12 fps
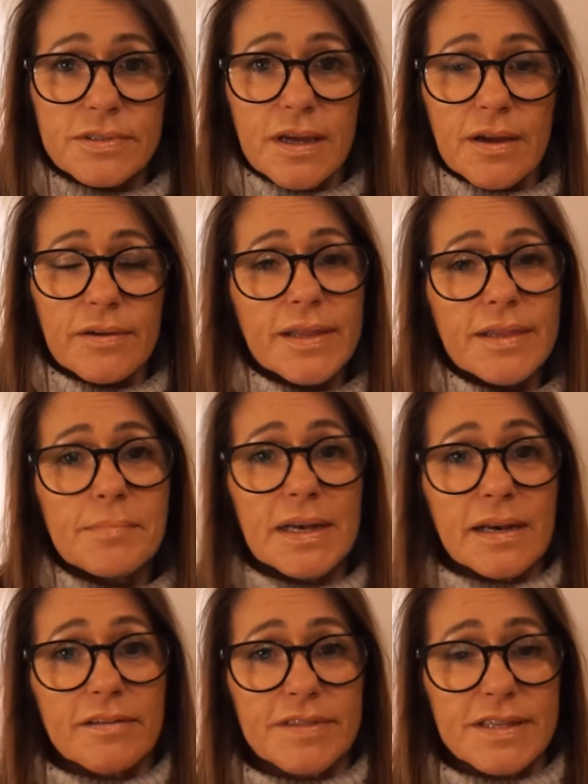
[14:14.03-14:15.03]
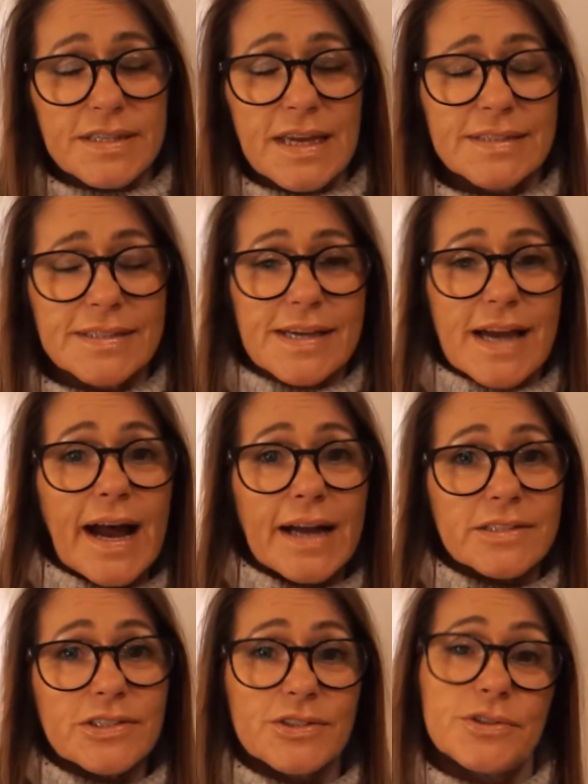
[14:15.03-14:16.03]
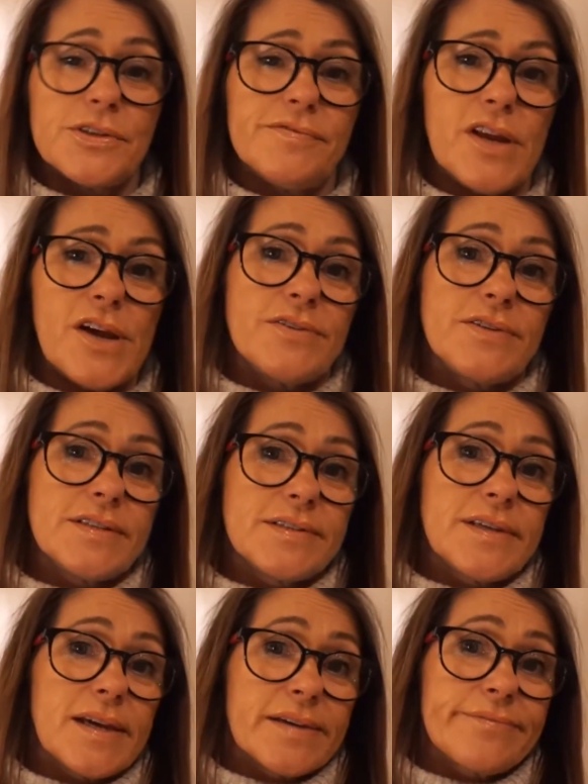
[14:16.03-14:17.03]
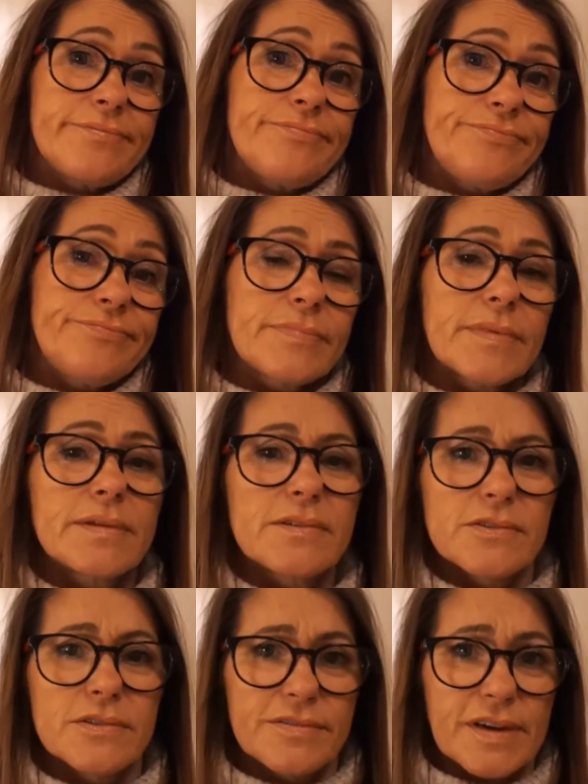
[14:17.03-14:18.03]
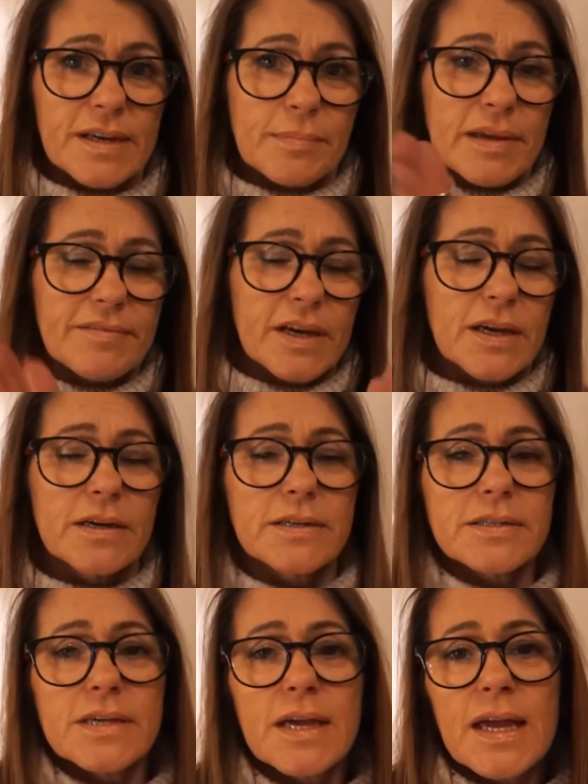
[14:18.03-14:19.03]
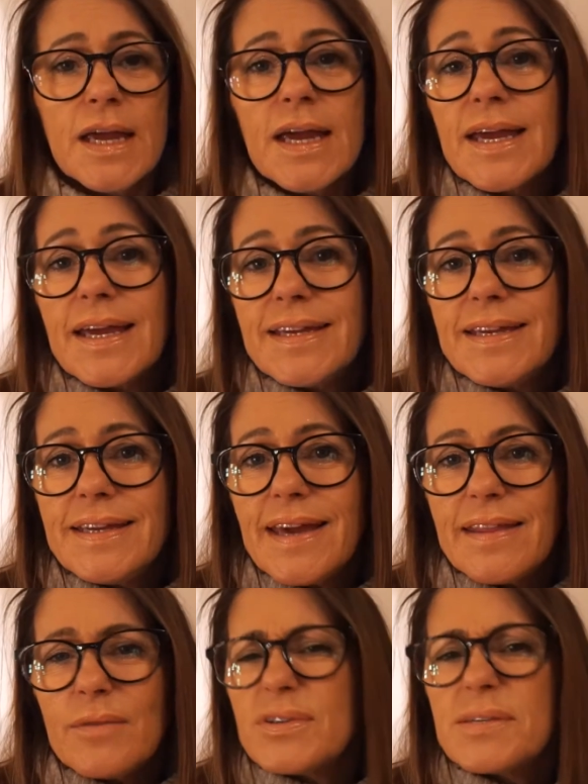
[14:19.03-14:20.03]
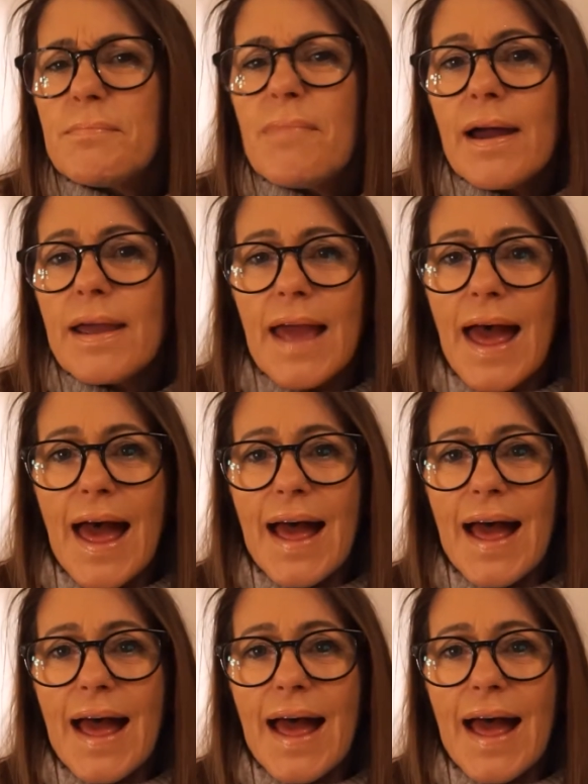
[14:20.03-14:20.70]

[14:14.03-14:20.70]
So in the middle of the Santa hat, you'd have noticed it sort of had a bit of a cut. Yeah, that wasn't my